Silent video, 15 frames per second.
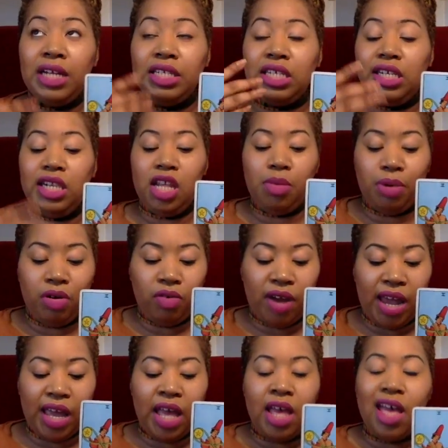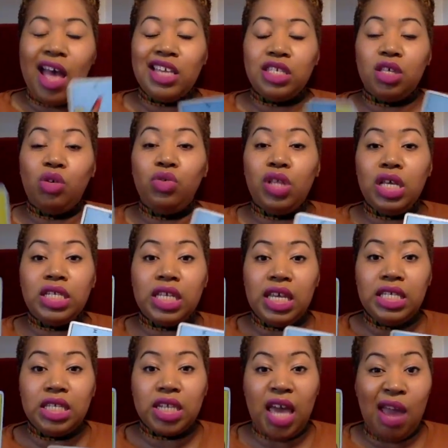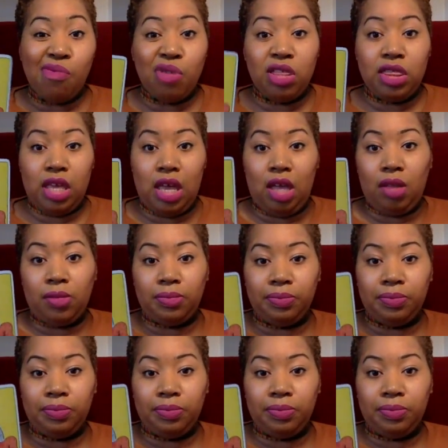and deliberate as though this isn't everything.